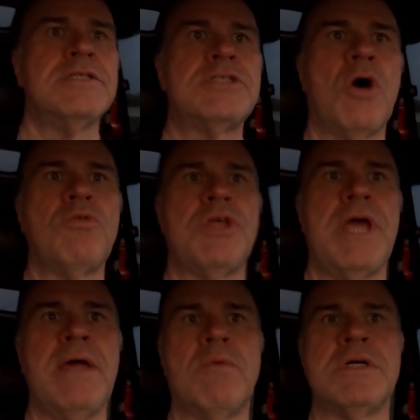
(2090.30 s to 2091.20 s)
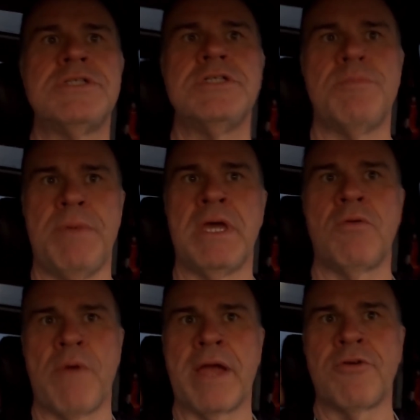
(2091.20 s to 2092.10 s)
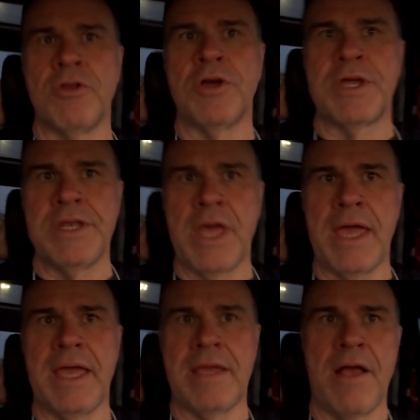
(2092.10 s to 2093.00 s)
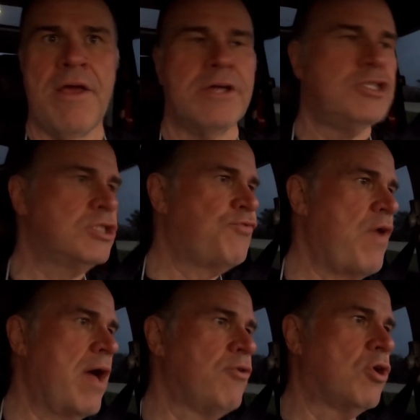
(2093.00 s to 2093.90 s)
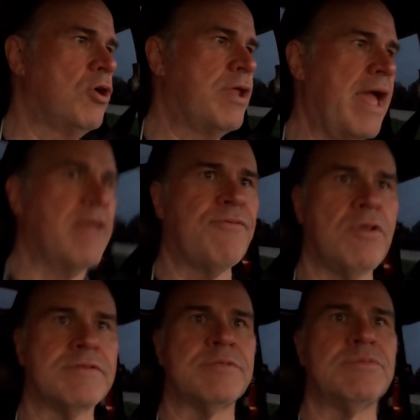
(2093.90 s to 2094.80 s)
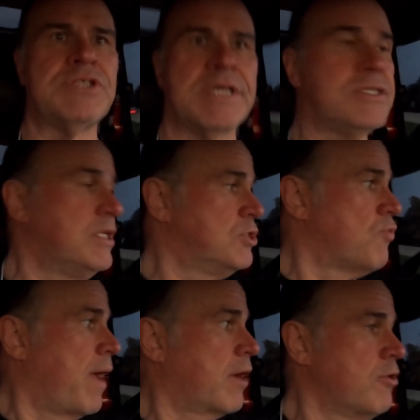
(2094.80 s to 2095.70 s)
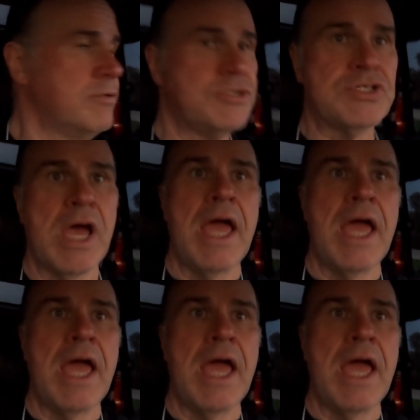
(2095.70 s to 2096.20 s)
So today wasn't a big record looking day. Just found a good handful of some 60s records.